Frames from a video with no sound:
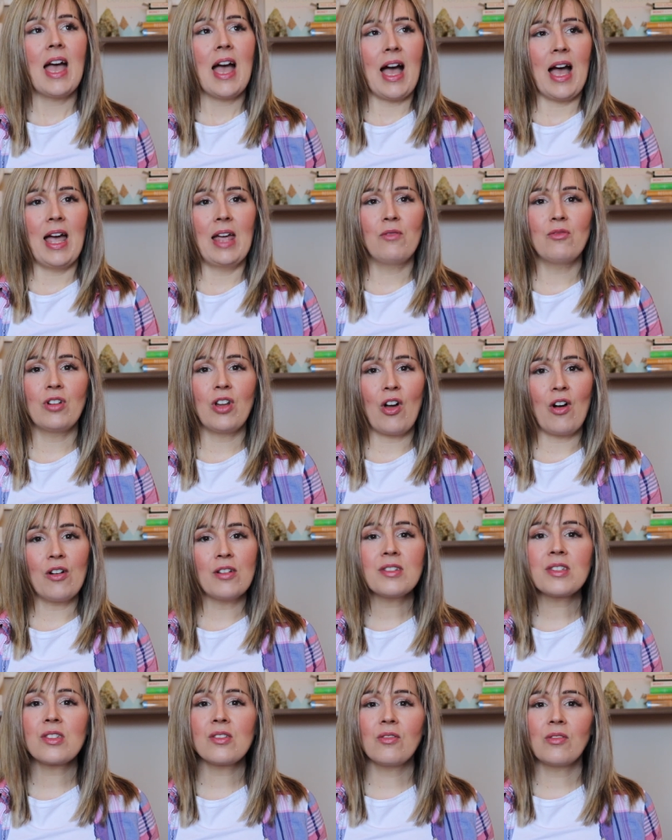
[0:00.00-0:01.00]
I will
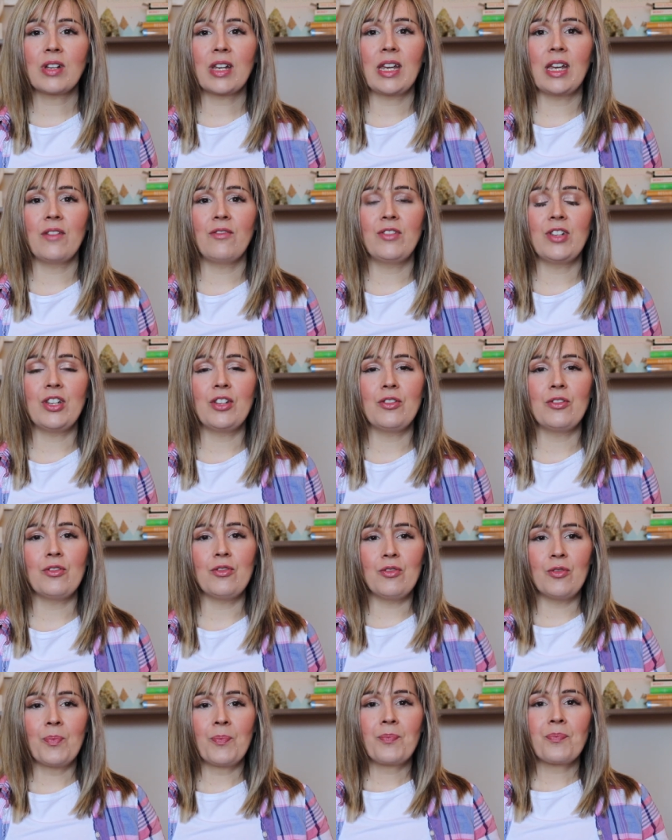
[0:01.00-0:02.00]
also give you